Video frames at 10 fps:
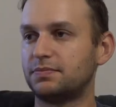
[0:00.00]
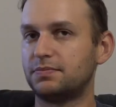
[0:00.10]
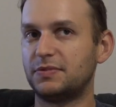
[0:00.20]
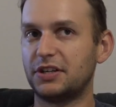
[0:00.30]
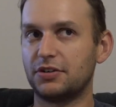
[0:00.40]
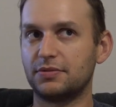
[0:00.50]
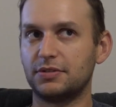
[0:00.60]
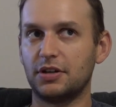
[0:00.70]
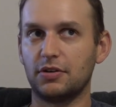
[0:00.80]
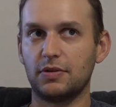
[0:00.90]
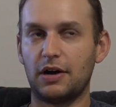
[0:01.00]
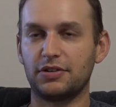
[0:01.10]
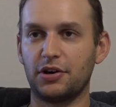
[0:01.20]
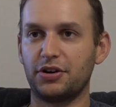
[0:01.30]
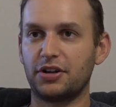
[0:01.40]
figured, you know, I
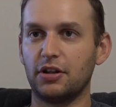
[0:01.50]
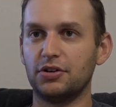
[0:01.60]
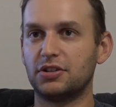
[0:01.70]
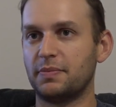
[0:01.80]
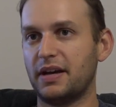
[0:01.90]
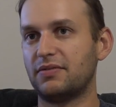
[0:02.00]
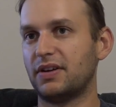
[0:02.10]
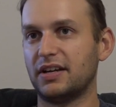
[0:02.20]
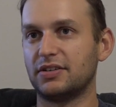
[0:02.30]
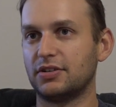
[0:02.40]
was already close to MedVet,